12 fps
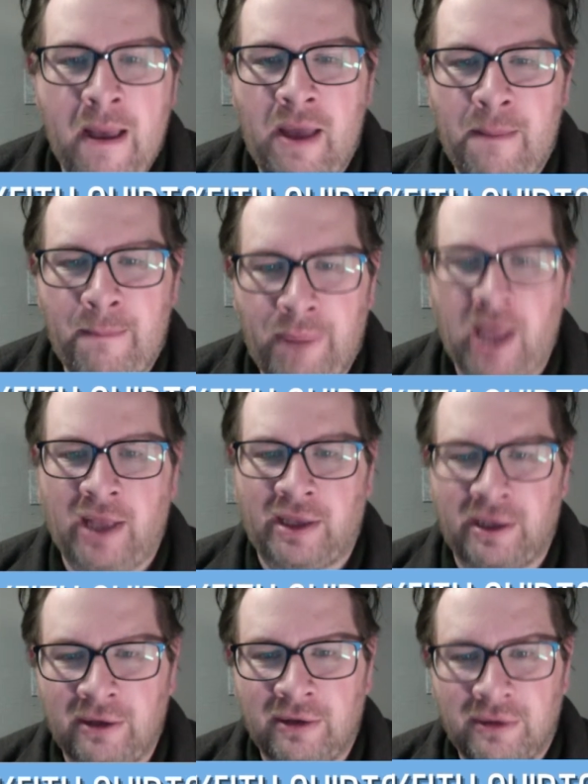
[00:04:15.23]

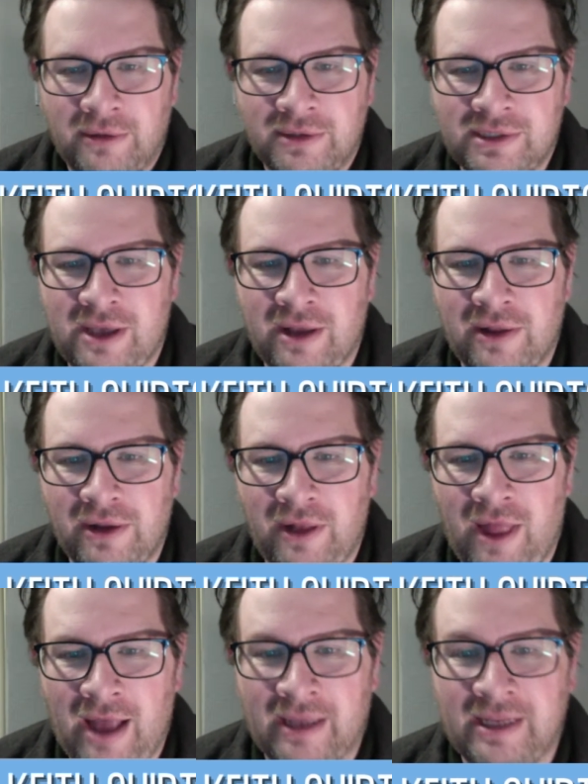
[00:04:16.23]
puck. Let's talk a little
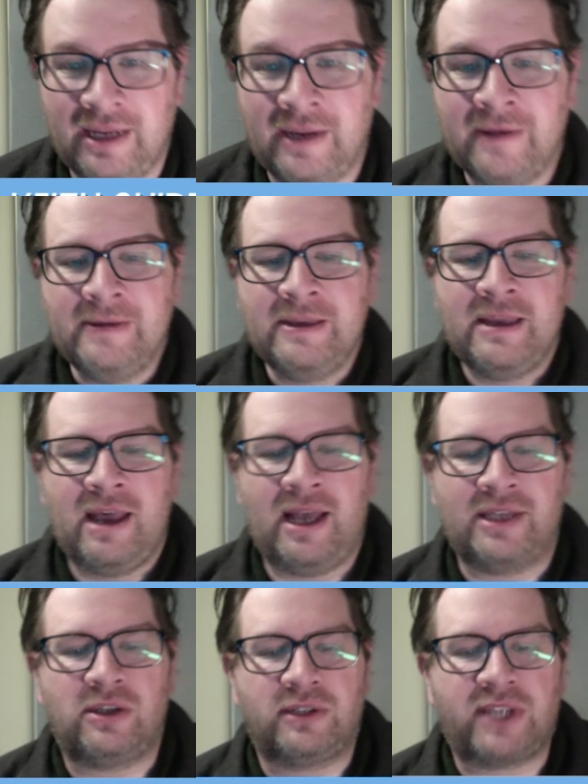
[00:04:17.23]
hockey.
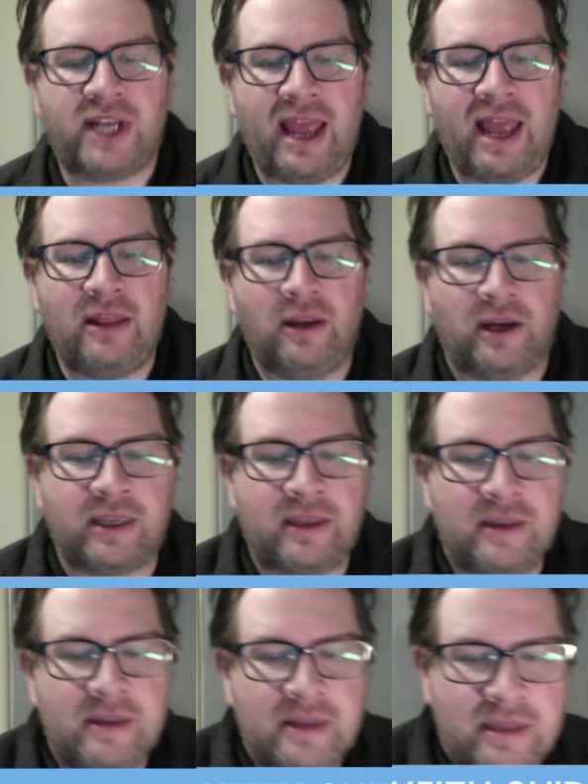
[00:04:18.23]
So tonight, look,
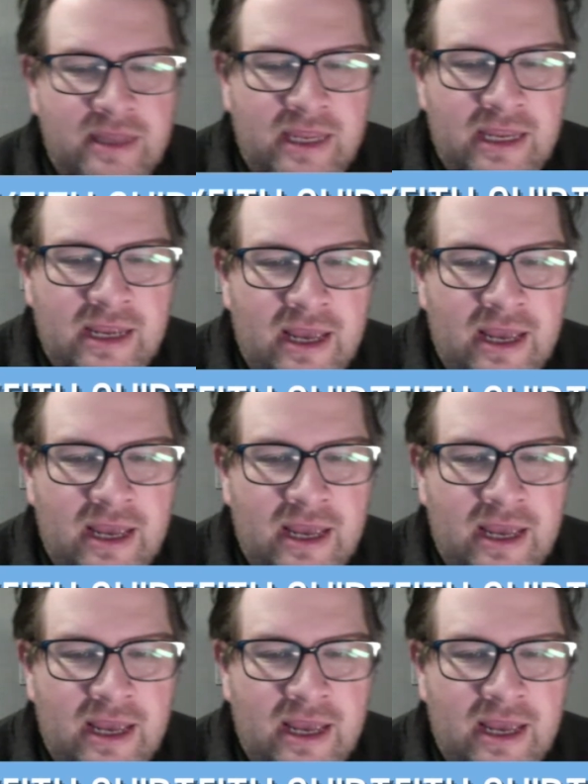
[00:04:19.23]
the